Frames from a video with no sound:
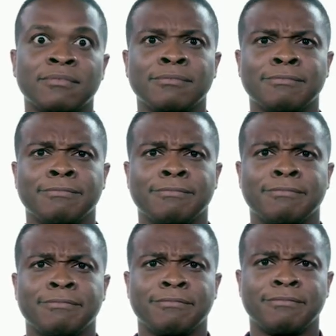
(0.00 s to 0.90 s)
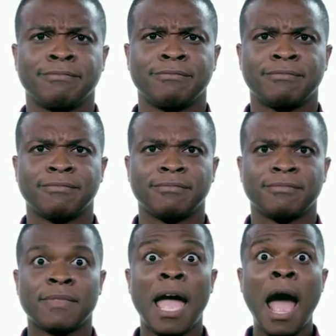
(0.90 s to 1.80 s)
a bit more
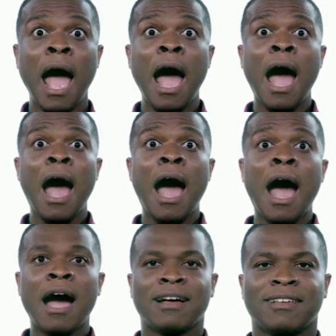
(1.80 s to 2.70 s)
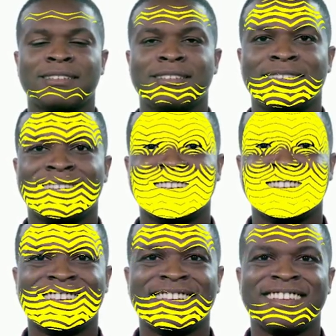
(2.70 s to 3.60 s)
apparent what I'm doing.
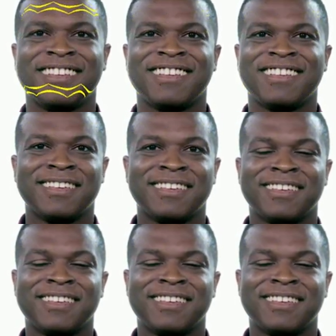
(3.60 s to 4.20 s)
So you can see, you